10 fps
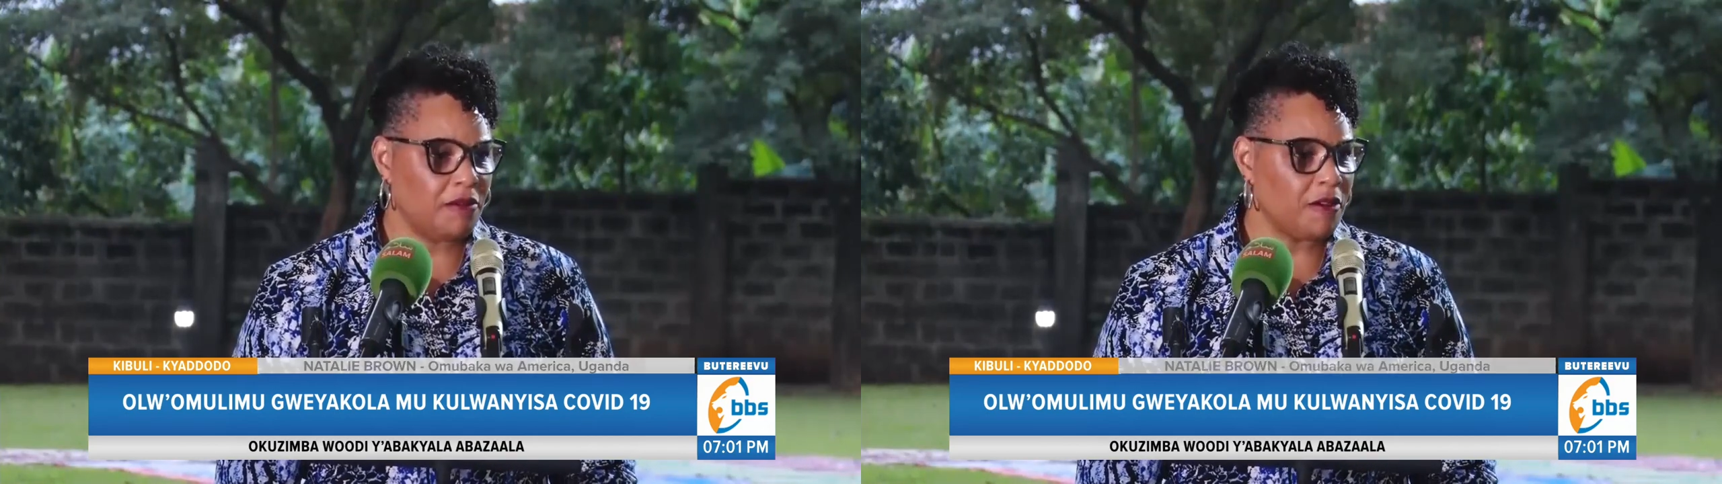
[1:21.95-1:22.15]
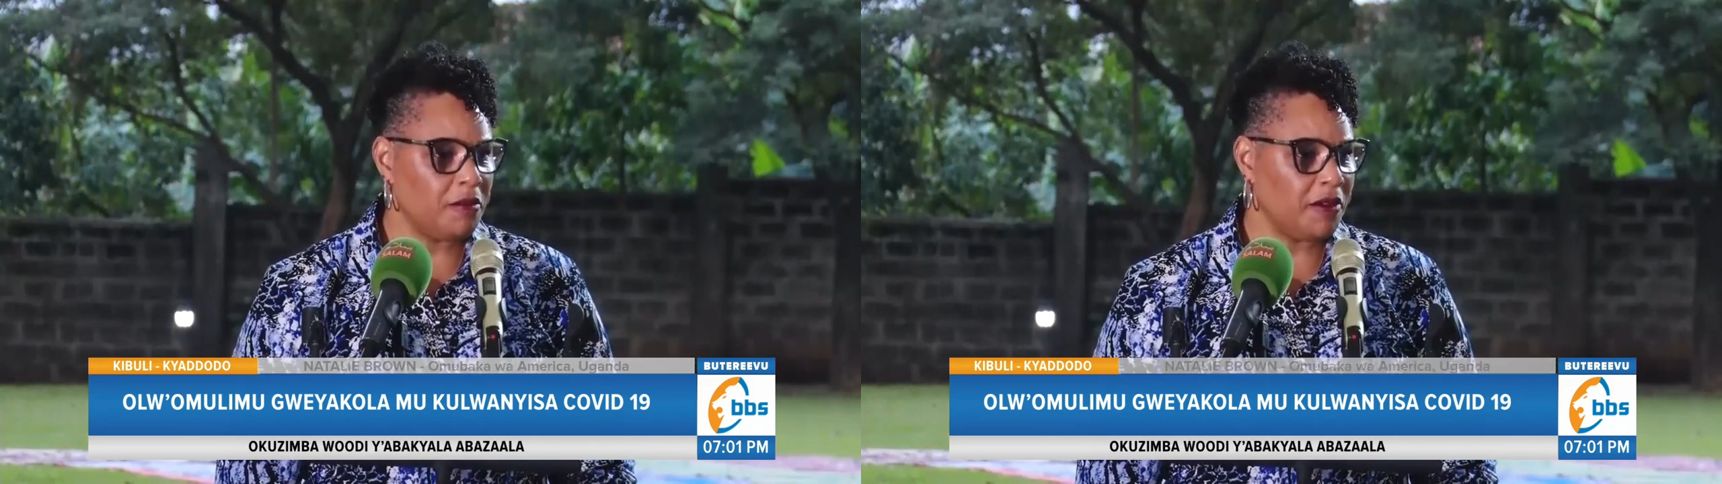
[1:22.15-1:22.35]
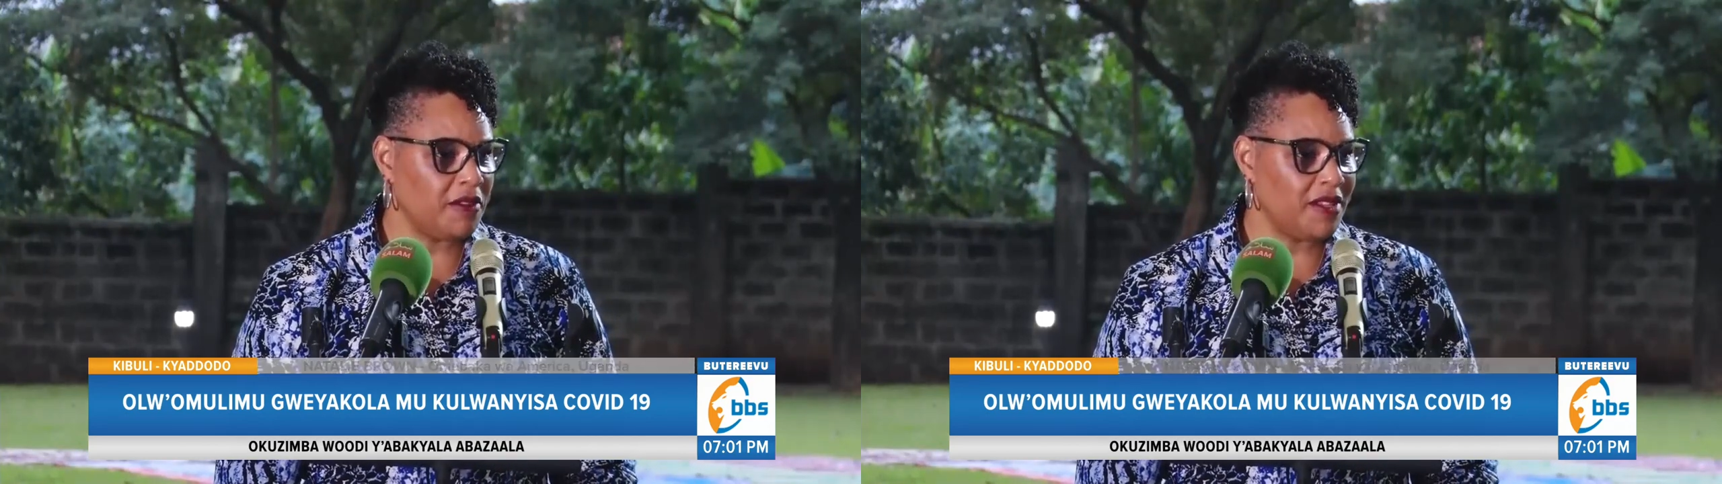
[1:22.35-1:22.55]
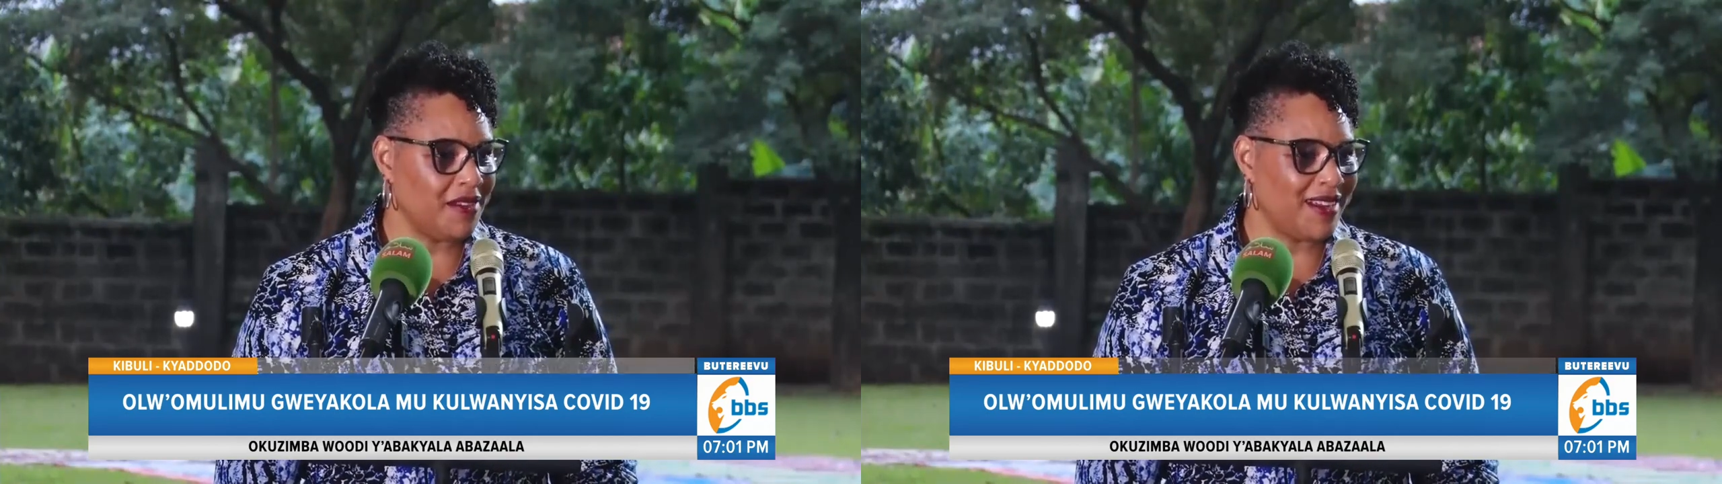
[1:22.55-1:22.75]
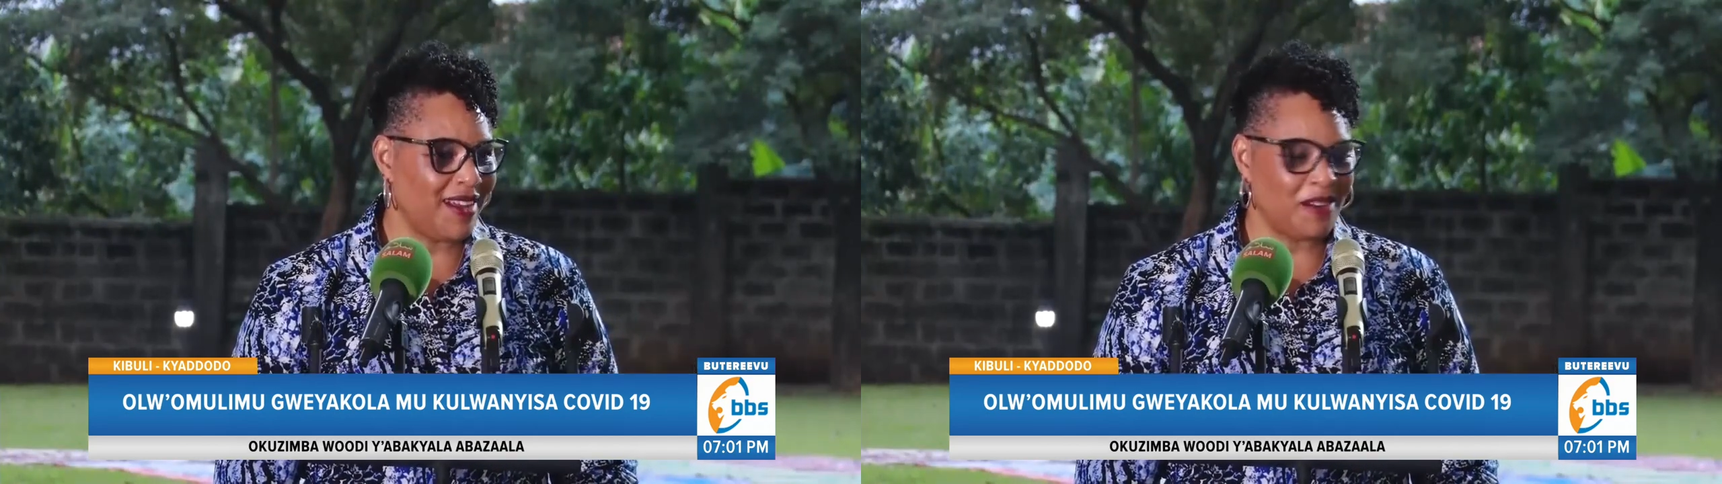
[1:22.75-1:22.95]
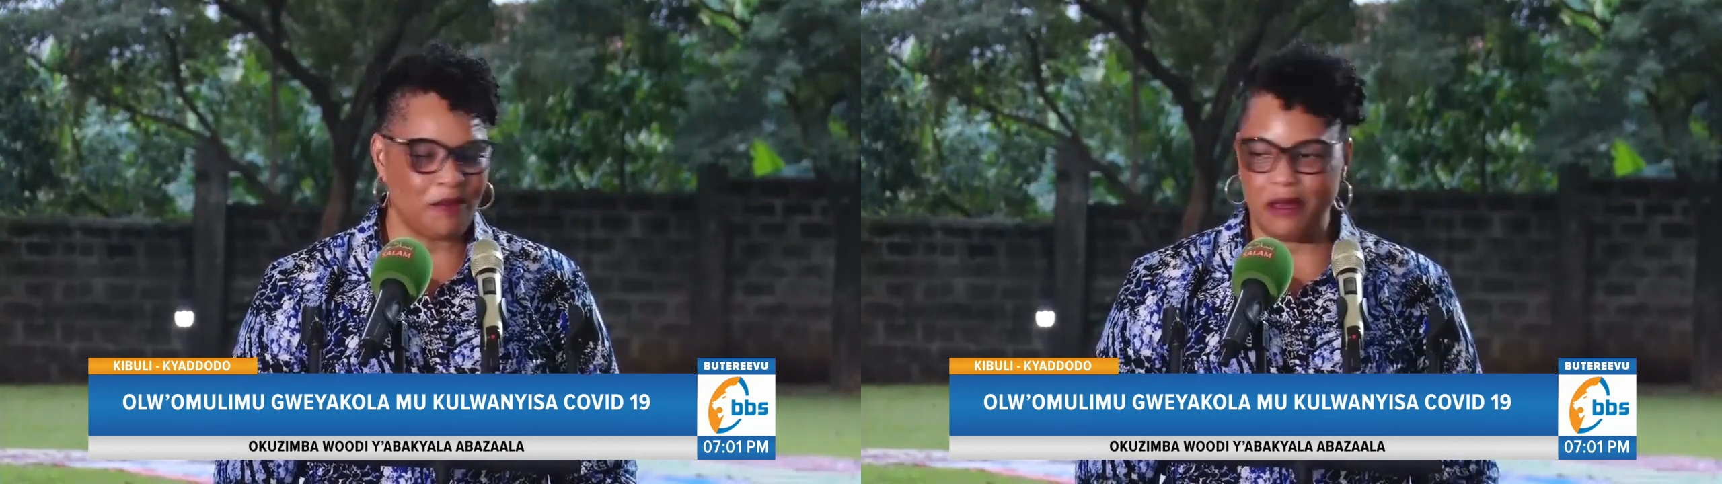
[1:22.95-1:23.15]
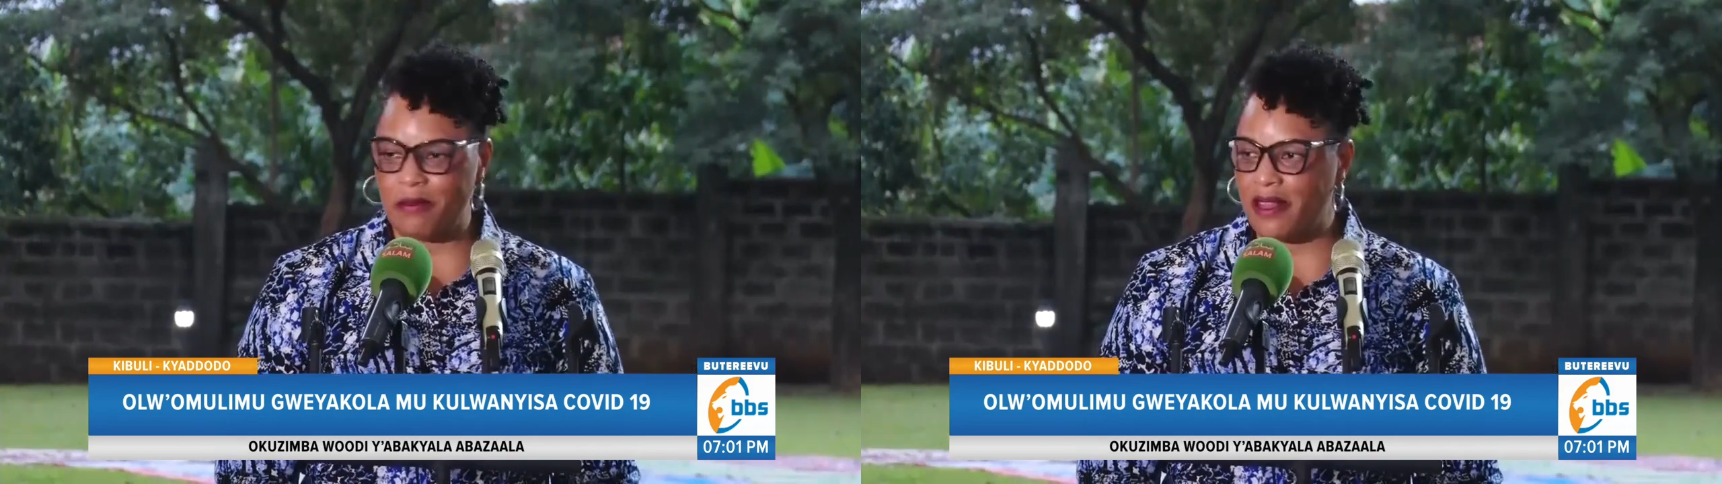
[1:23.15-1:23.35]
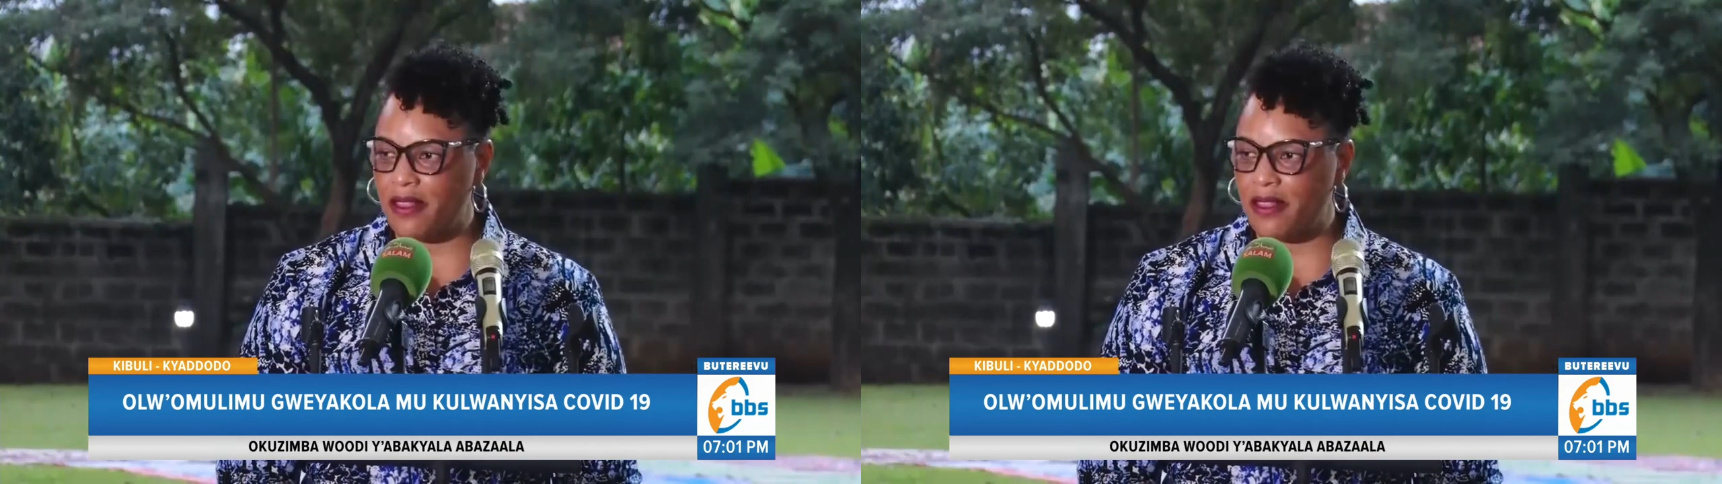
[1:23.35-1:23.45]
for both the Ugandan people